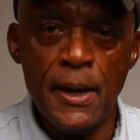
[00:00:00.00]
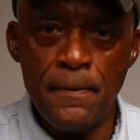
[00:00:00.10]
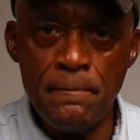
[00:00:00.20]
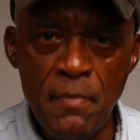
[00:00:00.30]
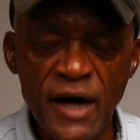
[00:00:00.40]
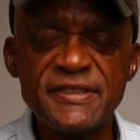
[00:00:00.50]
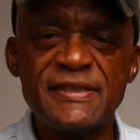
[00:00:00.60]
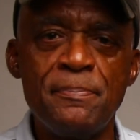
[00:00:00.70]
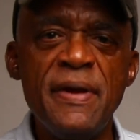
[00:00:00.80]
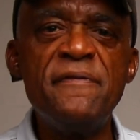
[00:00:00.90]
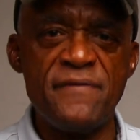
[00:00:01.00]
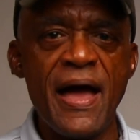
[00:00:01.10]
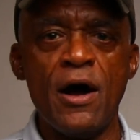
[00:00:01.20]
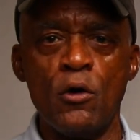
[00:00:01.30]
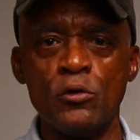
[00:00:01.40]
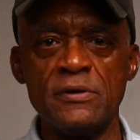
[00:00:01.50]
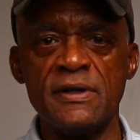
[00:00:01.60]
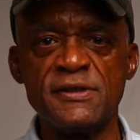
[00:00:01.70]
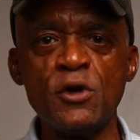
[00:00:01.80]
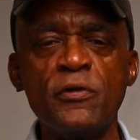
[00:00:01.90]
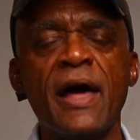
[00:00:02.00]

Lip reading: must be found so